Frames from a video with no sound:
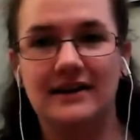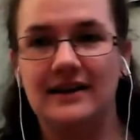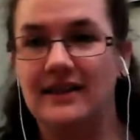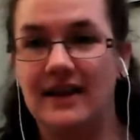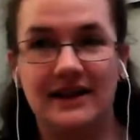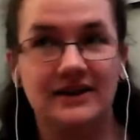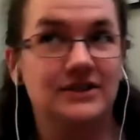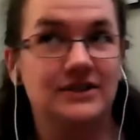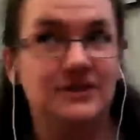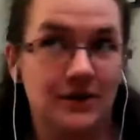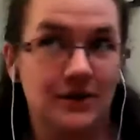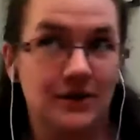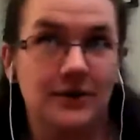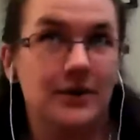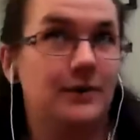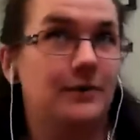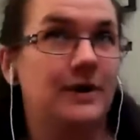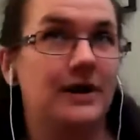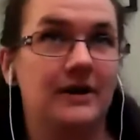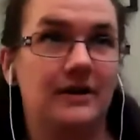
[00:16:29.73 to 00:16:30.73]
they don't
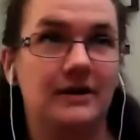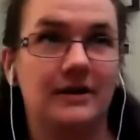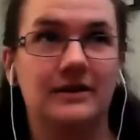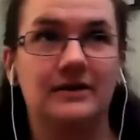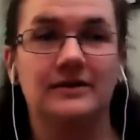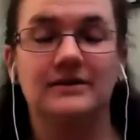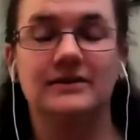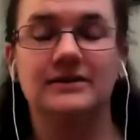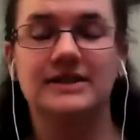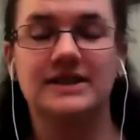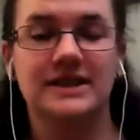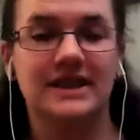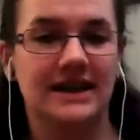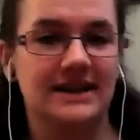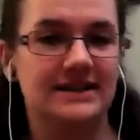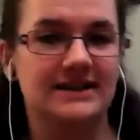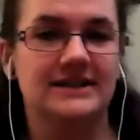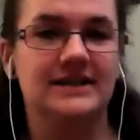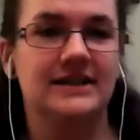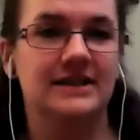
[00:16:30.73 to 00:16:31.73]
know where
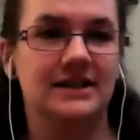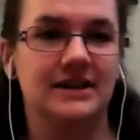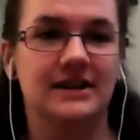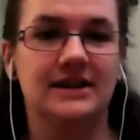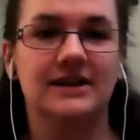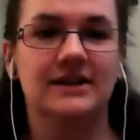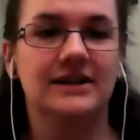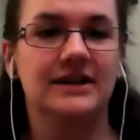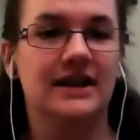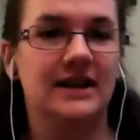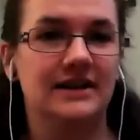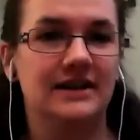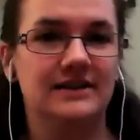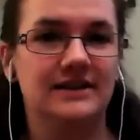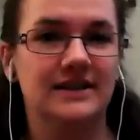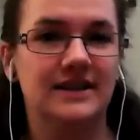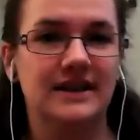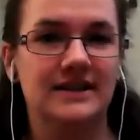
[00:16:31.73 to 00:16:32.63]
tonight's dinner is, yeah.